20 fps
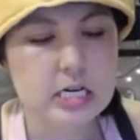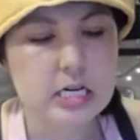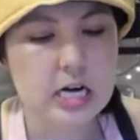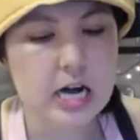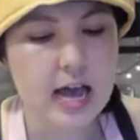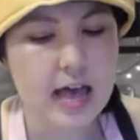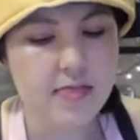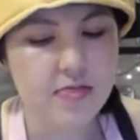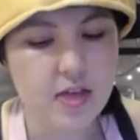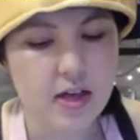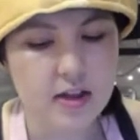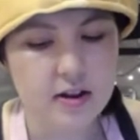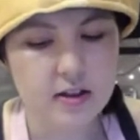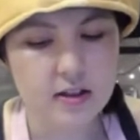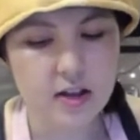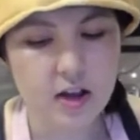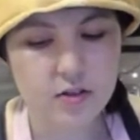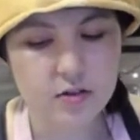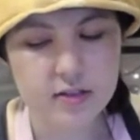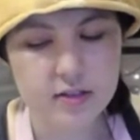And then
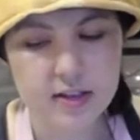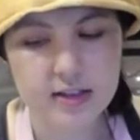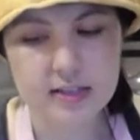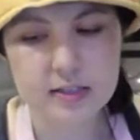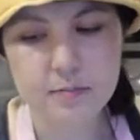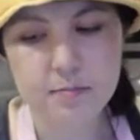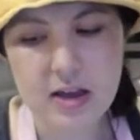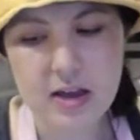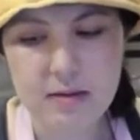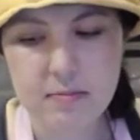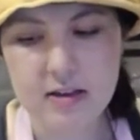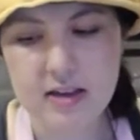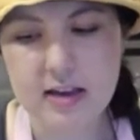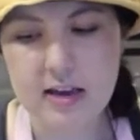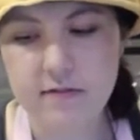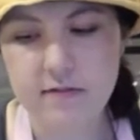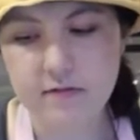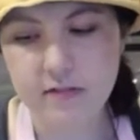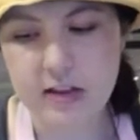the other thing is maybe